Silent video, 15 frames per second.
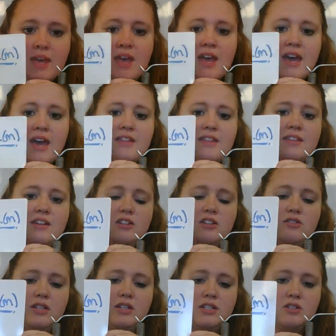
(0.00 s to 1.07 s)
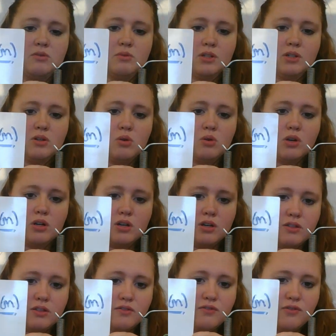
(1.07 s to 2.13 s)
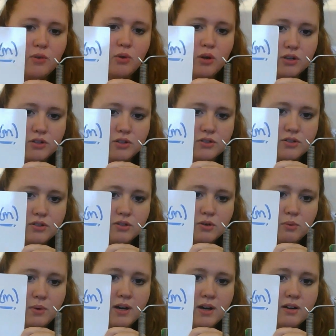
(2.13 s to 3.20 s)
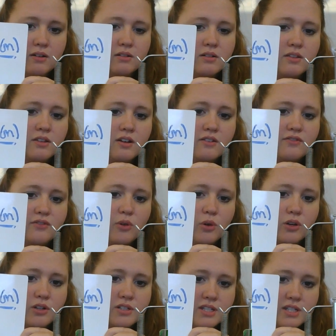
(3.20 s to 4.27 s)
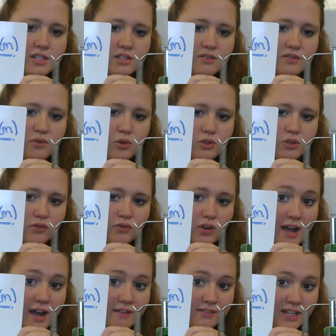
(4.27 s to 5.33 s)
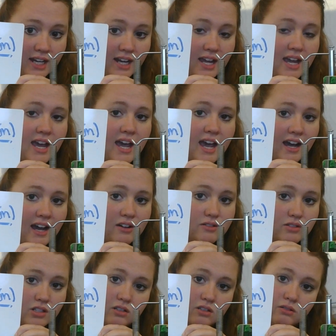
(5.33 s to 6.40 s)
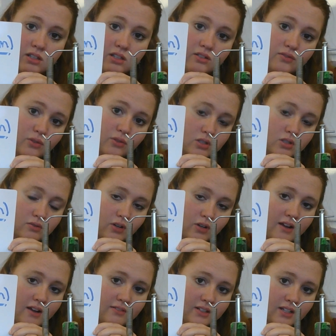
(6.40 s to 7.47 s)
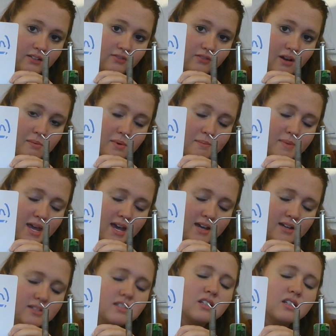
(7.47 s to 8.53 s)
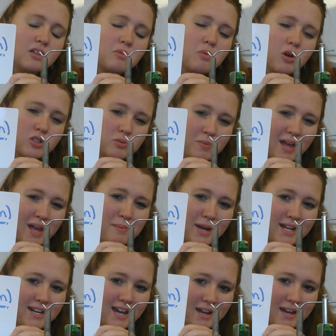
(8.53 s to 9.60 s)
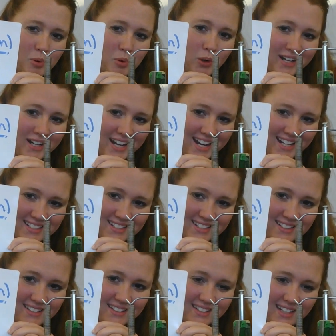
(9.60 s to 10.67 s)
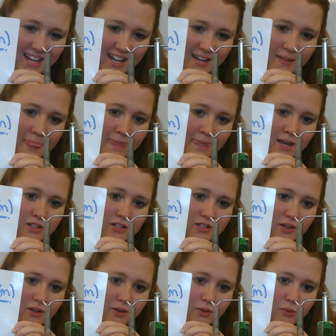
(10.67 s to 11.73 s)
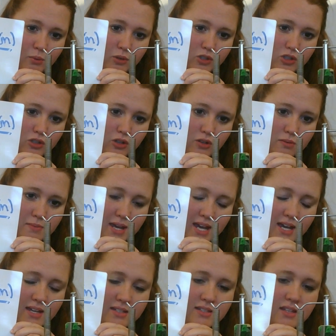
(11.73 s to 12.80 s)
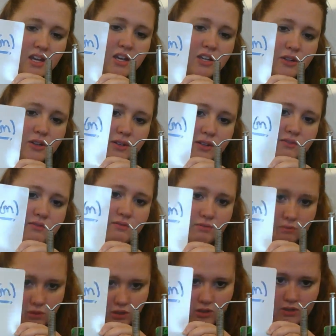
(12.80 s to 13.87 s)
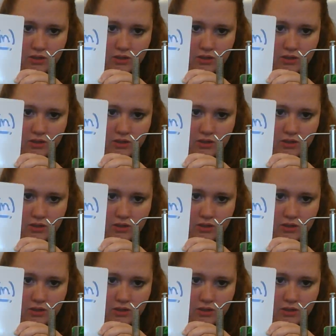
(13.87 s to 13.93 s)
and then you need to record the force. Well, the force is the force of gravity. How do you get the force of gravity from a mass? You multiply by 9.8. Okay, so once you know the mass, you can, you